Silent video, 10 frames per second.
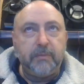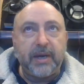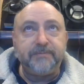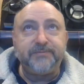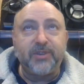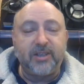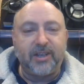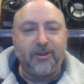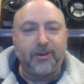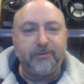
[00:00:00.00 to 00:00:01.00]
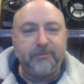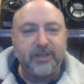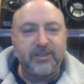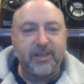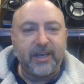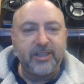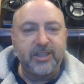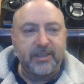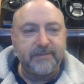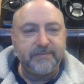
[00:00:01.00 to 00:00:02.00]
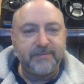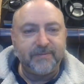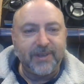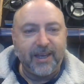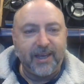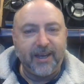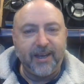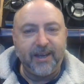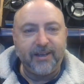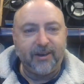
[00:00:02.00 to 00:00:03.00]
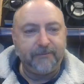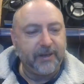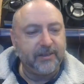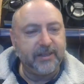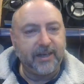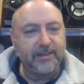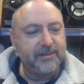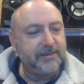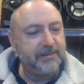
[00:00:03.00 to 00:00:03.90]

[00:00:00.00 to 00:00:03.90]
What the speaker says: But I did a lot of investigation and I found out